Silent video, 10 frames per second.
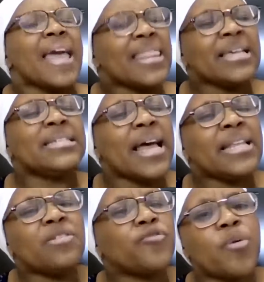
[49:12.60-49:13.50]
I think
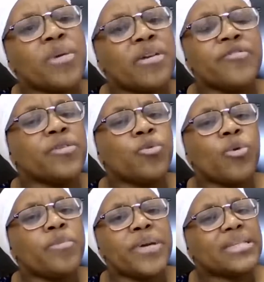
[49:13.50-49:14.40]
starting from even
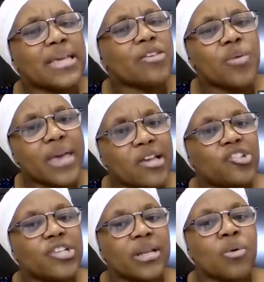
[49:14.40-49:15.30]
with basic
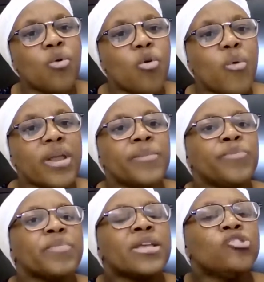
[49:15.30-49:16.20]
education,
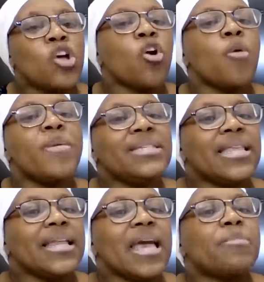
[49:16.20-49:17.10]
njengoba
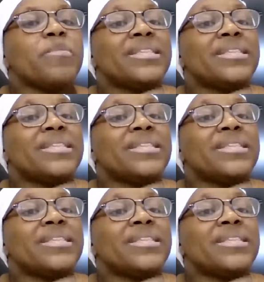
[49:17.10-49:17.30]
Eastern Cape